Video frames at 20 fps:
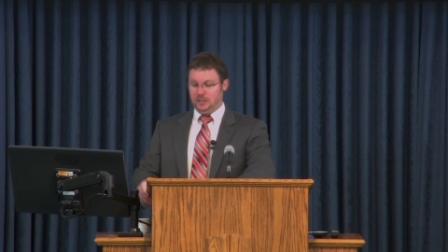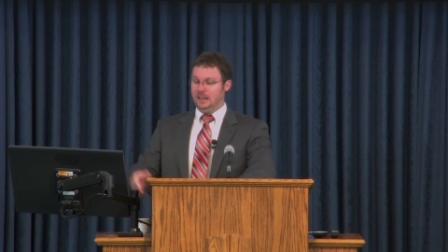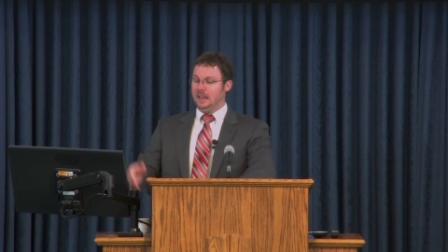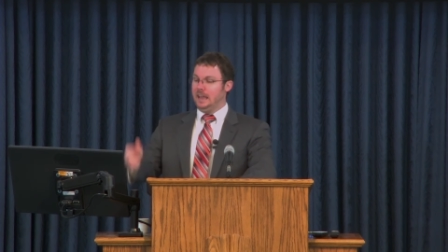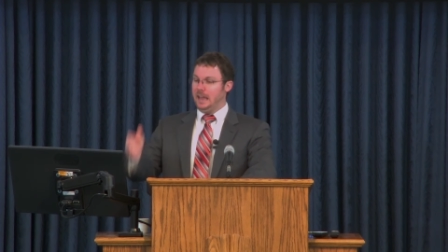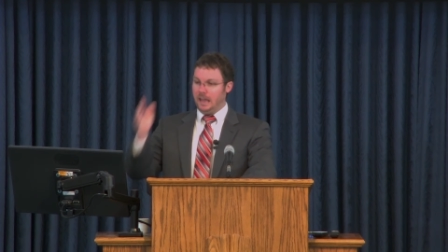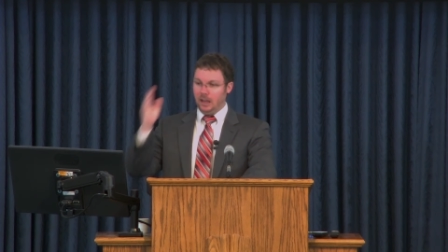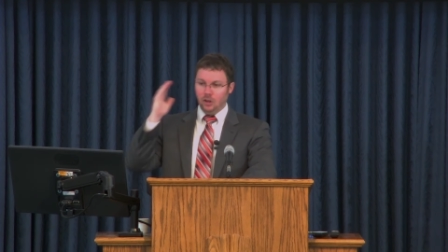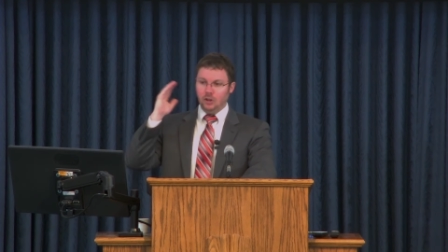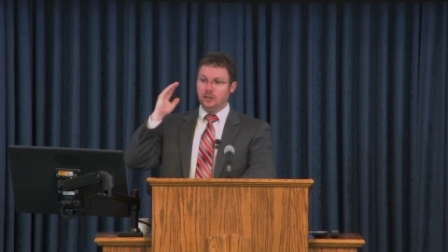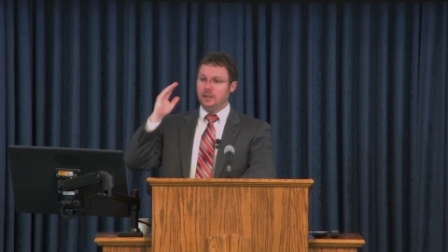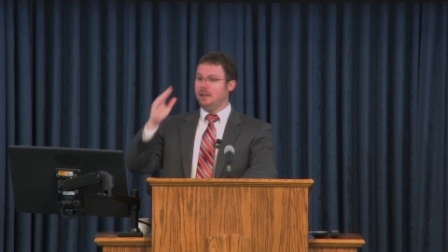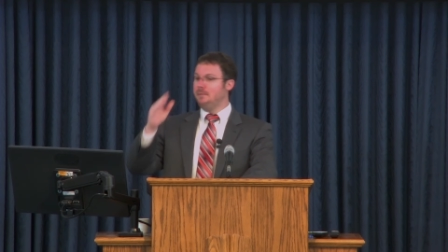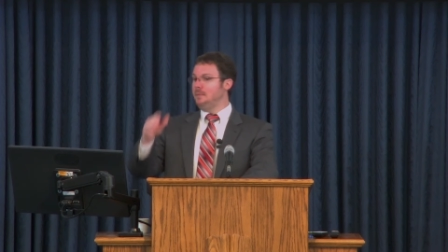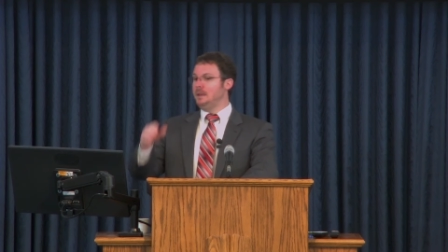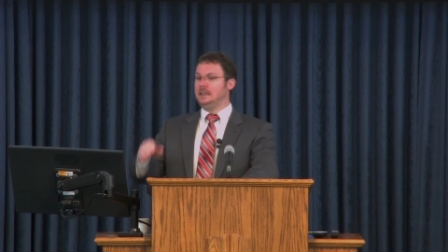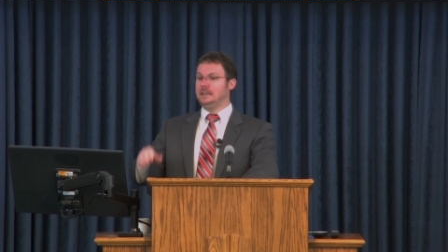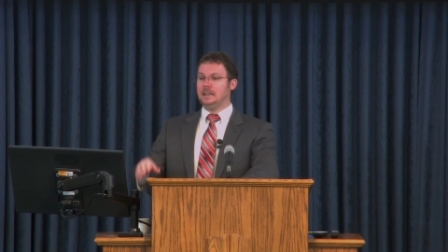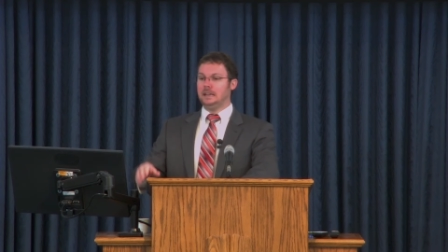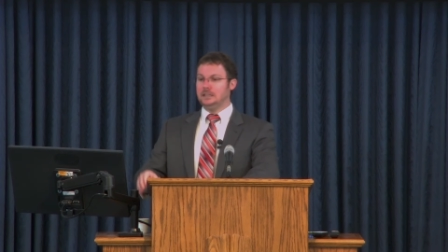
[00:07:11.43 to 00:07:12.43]
held him
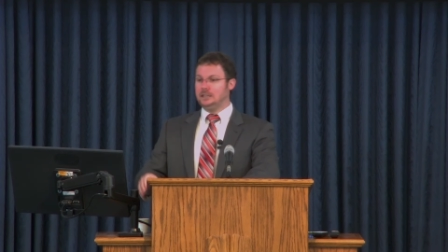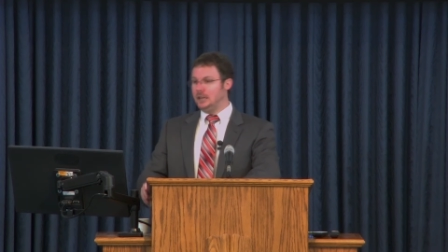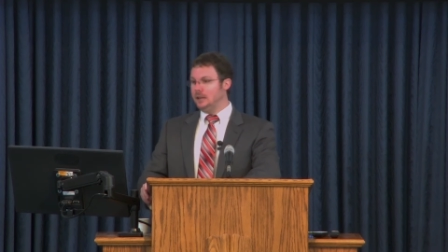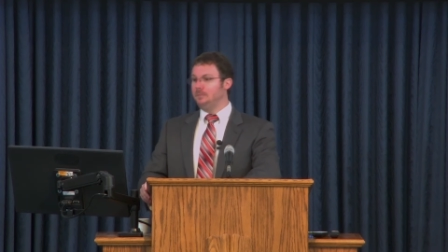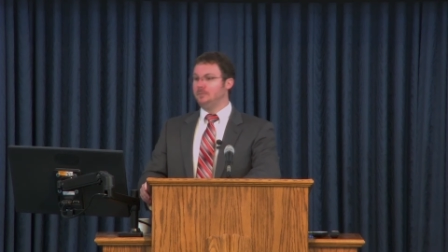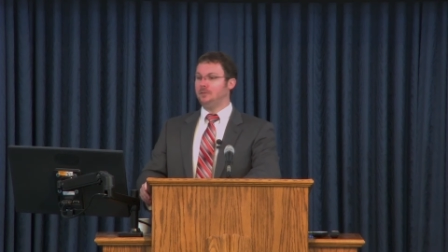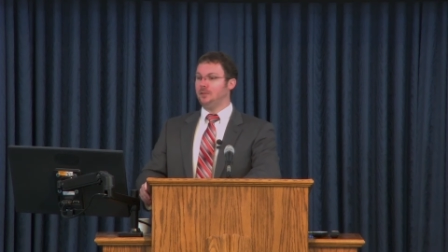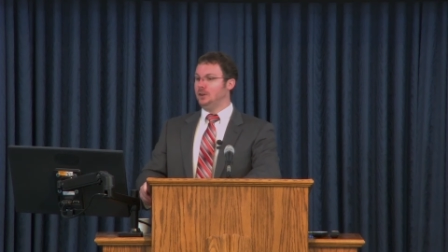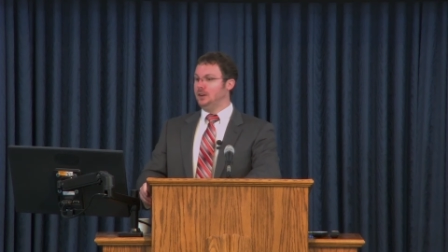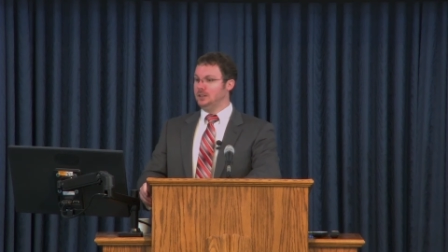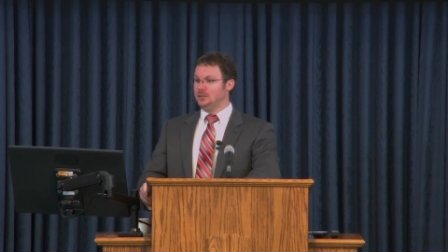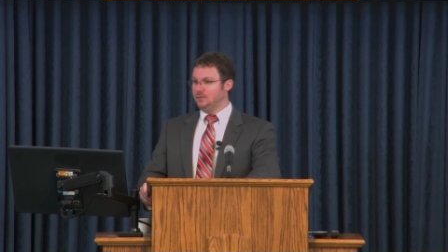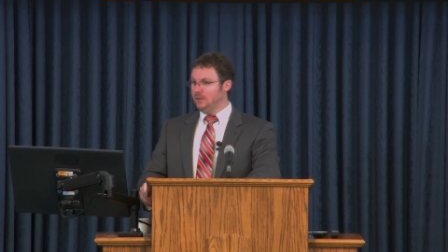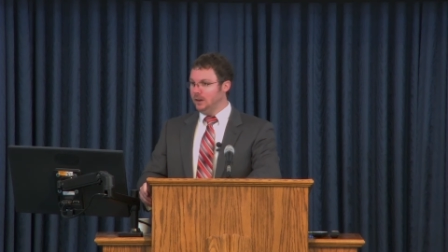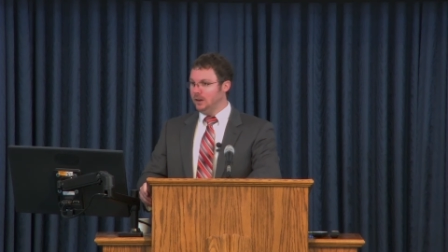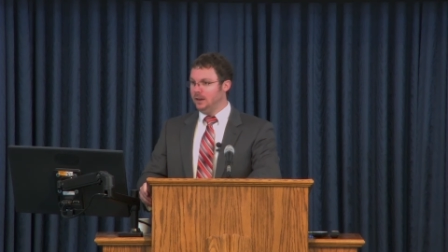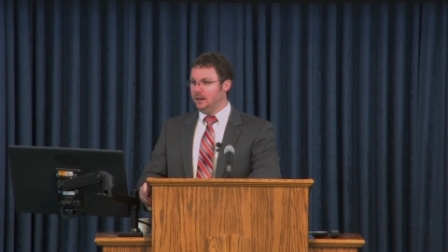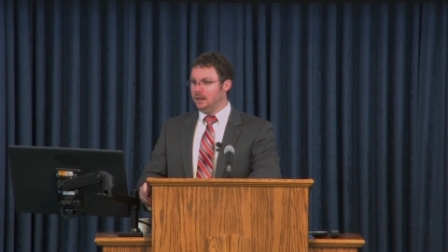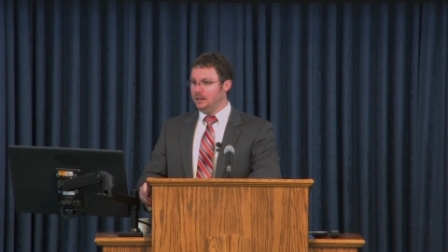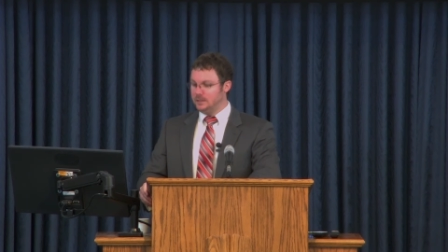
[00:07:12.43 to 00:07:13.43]
in contempt for his
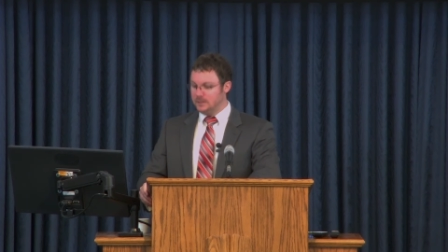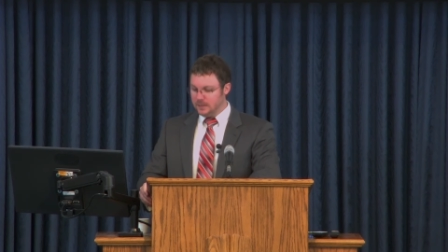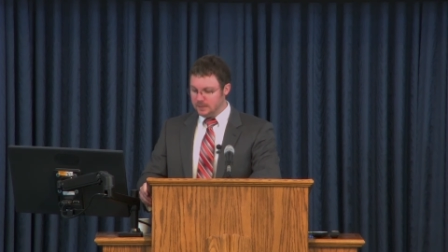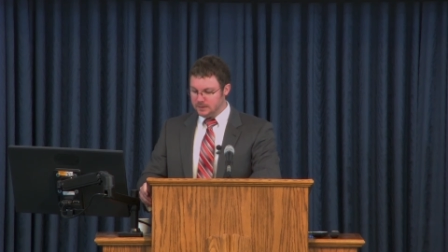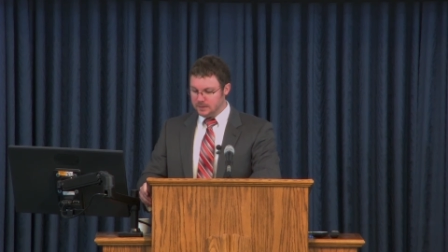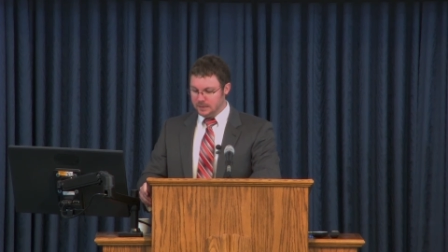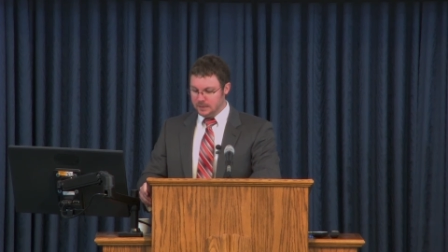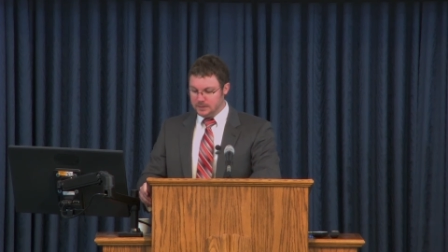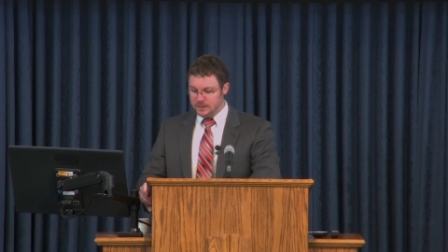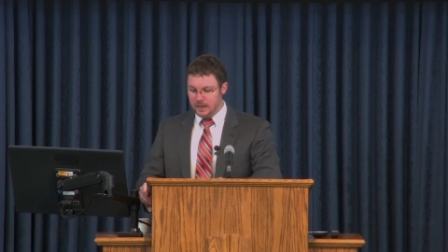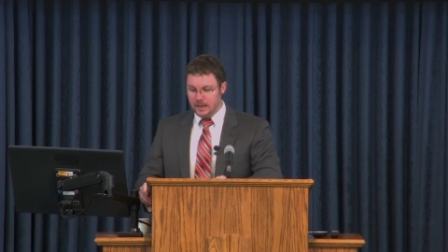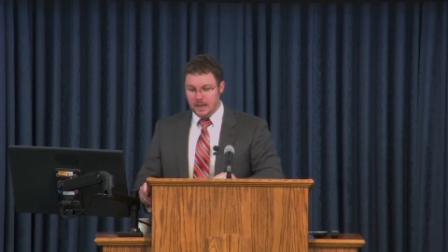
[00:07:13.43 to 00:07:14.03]
very existence.